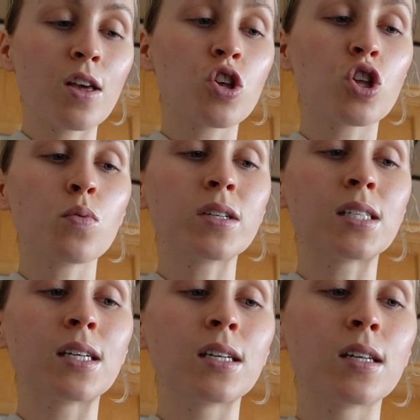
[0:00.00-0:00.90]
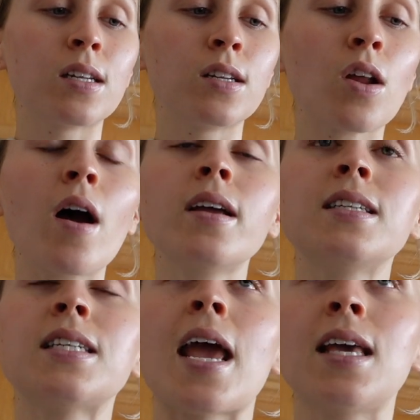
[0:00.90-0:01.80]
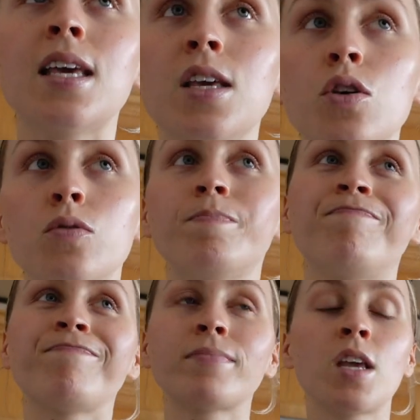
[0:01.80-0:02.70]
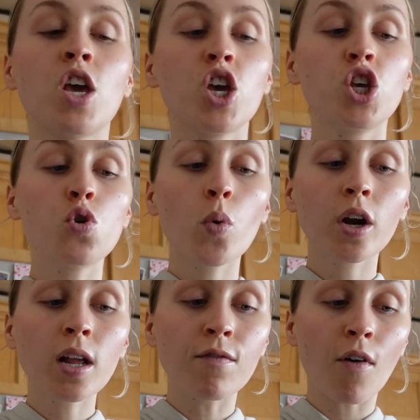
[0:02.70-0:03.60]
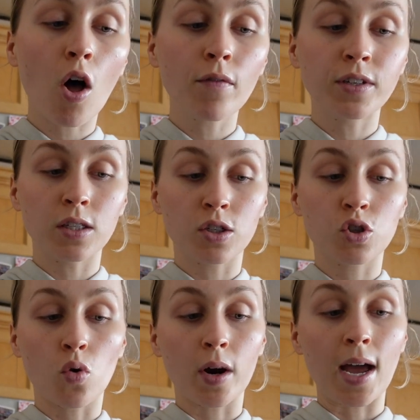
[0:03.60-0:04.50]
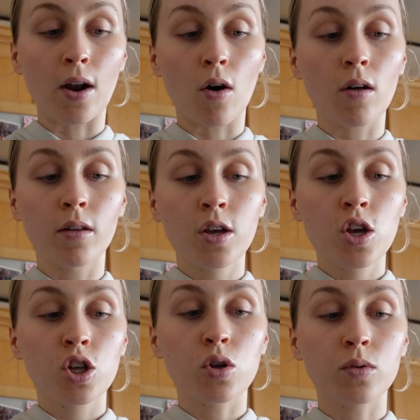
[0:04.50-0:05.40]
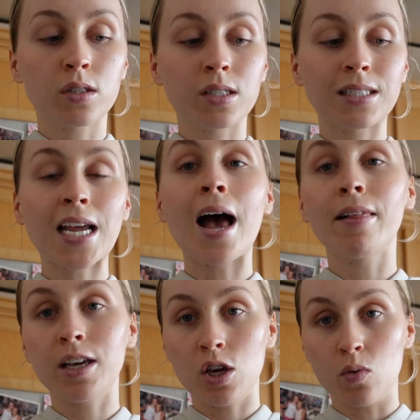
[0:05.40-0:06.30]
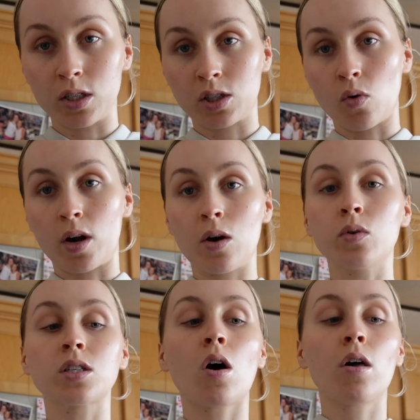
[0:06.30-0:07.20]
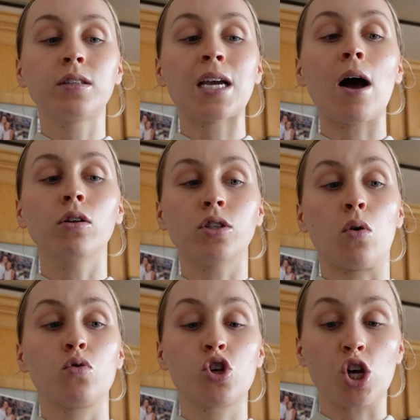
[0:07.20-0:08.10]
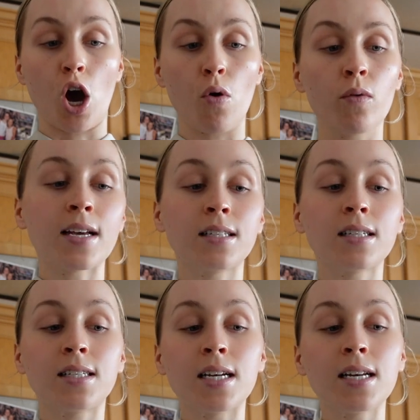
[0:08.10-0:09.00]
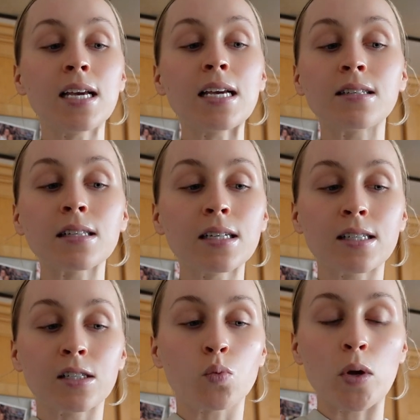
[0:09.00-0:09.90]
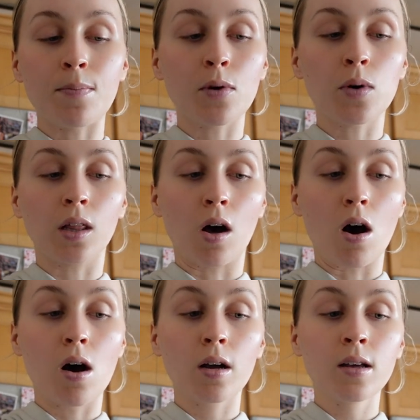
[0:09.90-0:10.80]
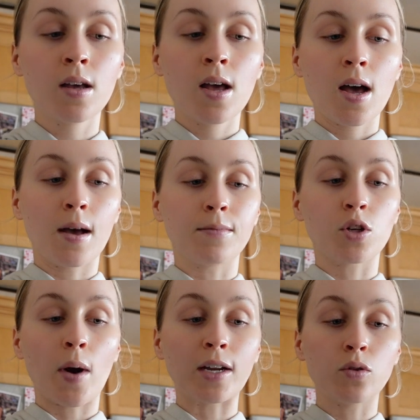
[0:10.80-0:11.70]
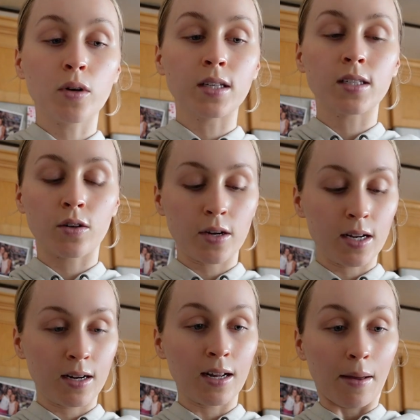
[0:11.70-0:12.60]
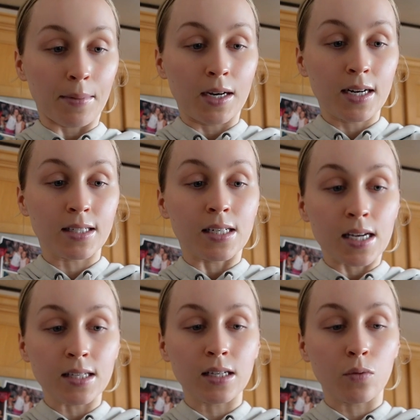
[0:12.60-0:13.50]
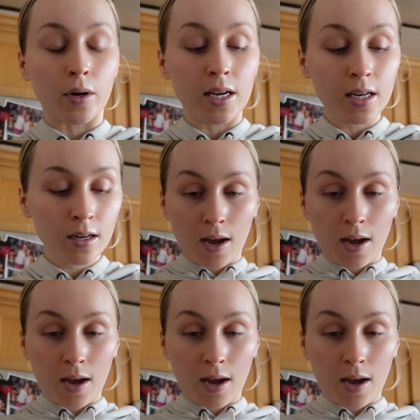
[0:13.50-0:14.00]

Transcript: She was not taking you, you weren't involved in the story at all. She was telling you a story. It was all tell, don't show. It did easily sweep you along. So I do consider it, I mean, it is an easy read.